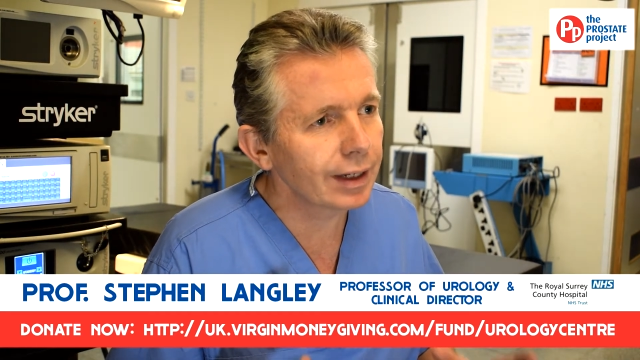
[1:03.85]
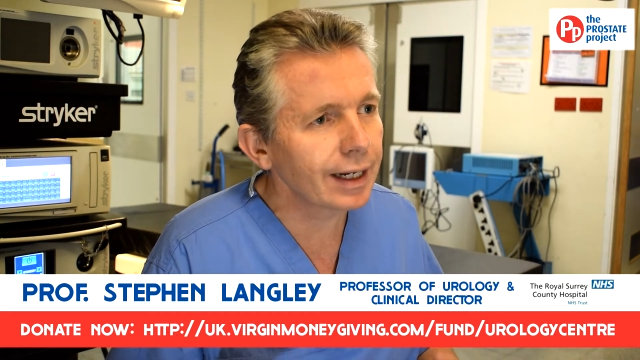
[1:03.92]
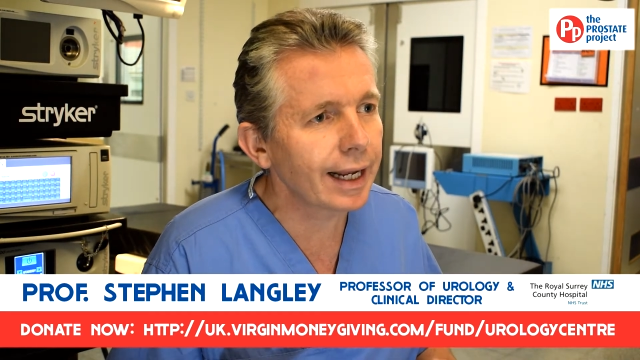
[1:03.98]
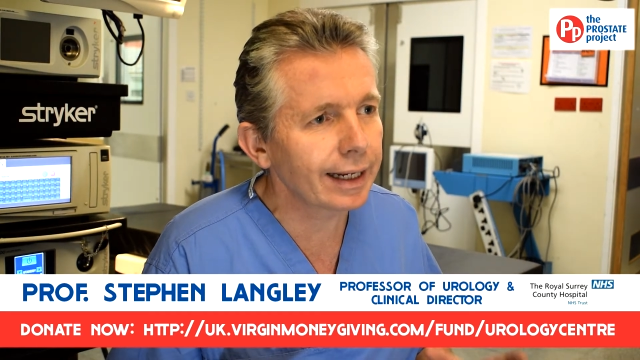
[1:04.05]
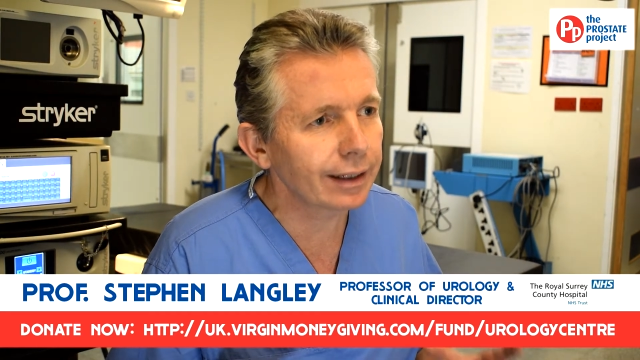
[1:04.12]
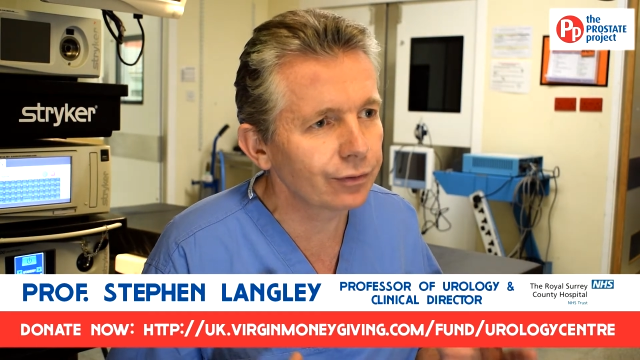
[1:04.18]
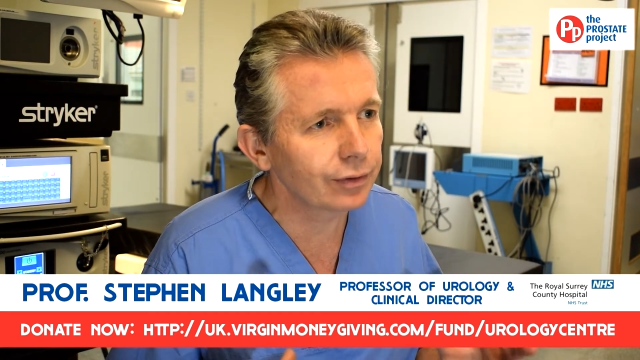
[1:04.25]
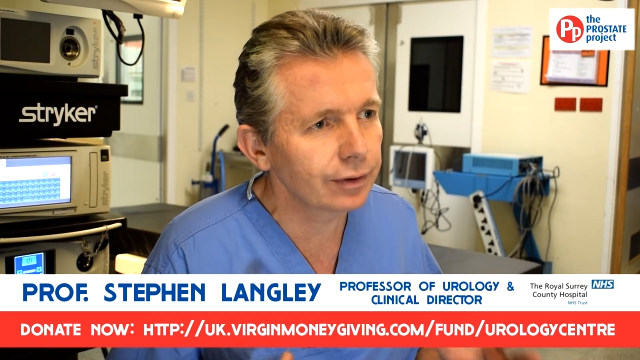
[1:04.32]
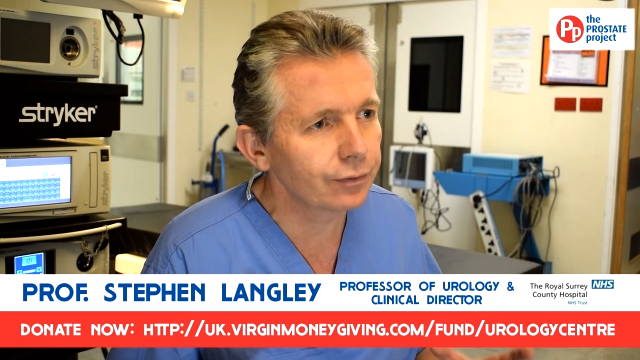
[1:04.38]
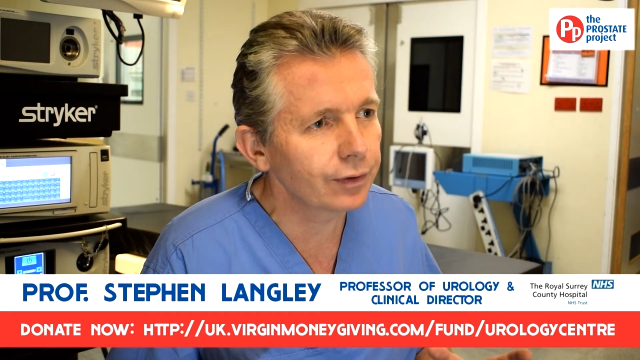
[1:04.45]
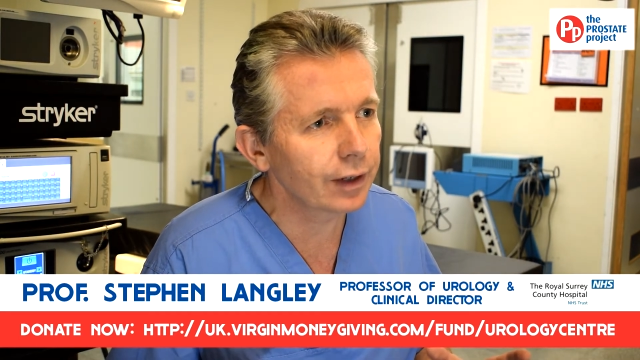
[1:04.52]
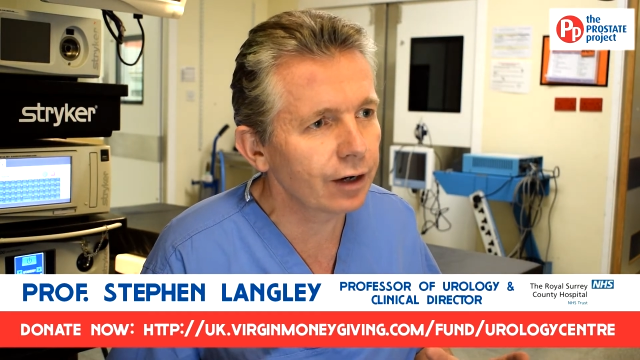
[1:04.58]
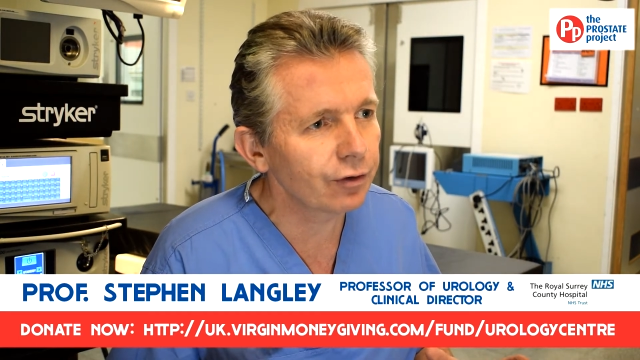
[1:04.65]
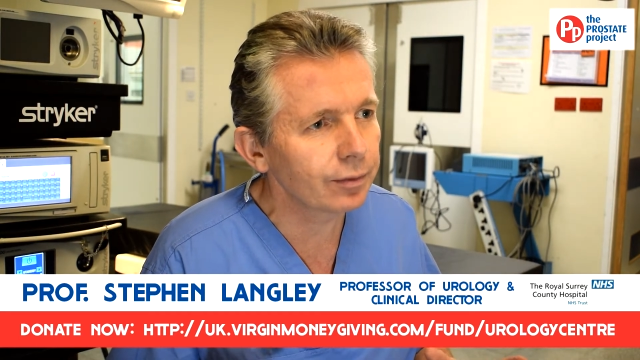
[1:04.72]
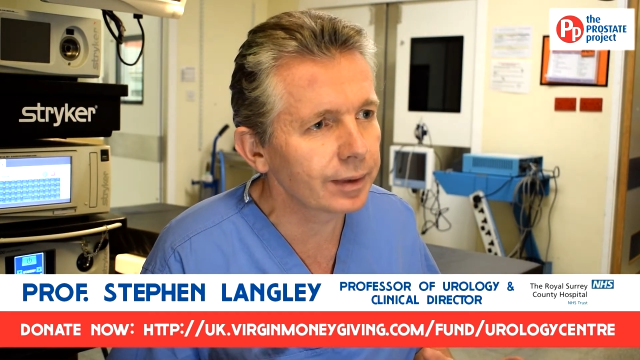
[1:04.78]
relaxed
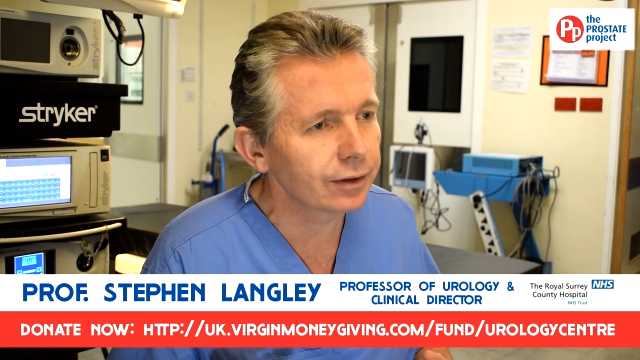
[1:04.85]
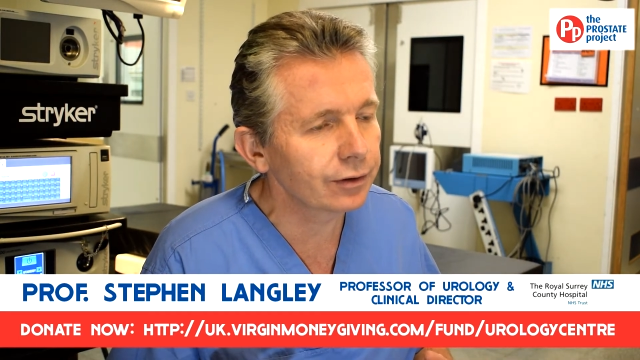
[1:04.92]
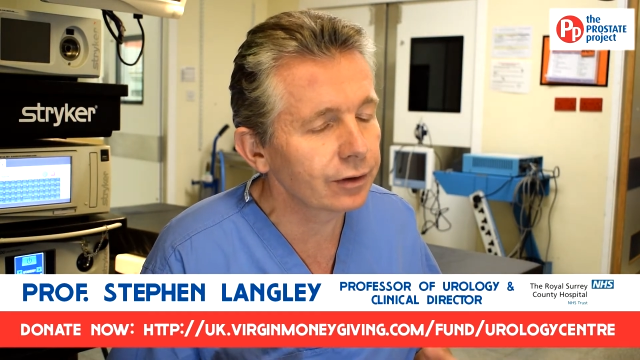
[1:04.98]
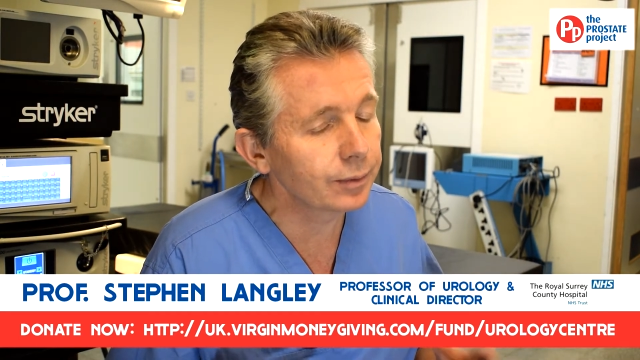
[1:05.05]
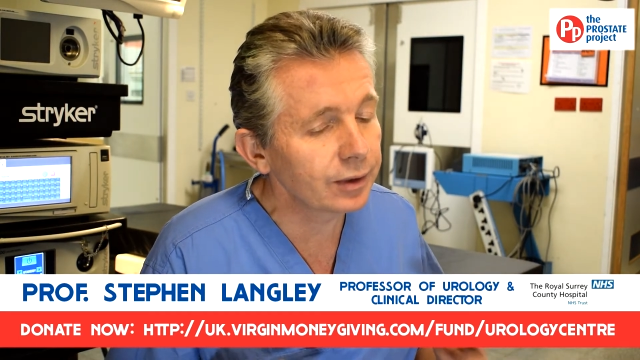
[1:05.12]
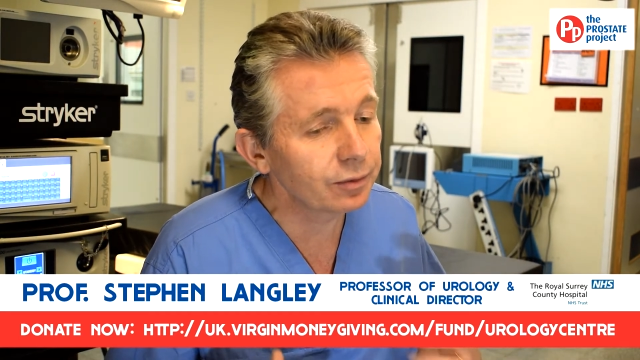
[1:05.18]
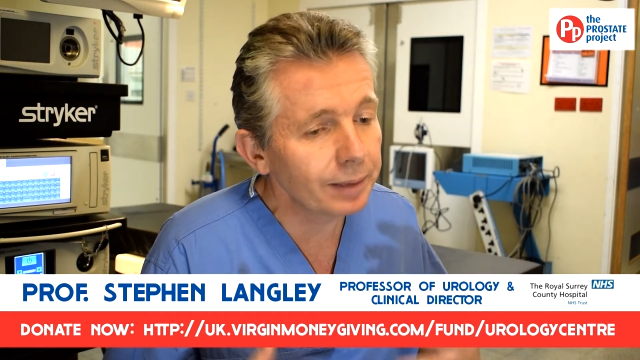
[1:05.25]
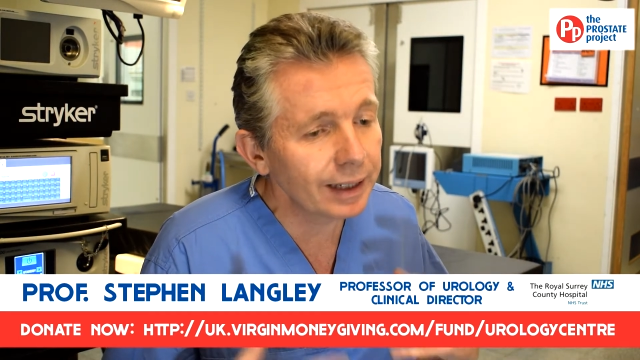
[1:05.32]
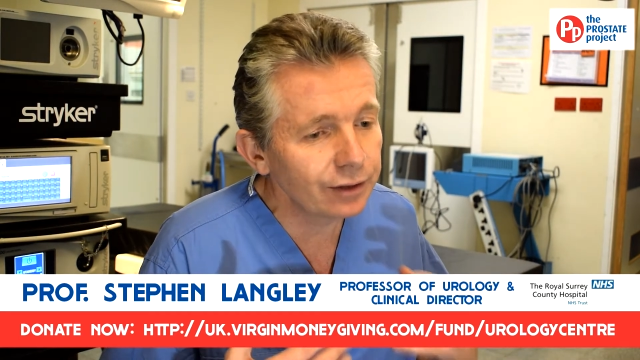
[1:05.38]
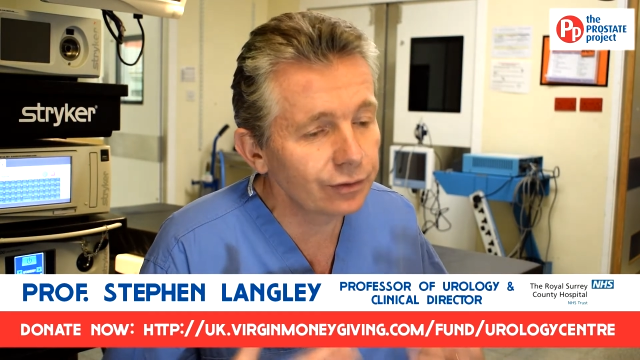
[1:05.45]
environment in which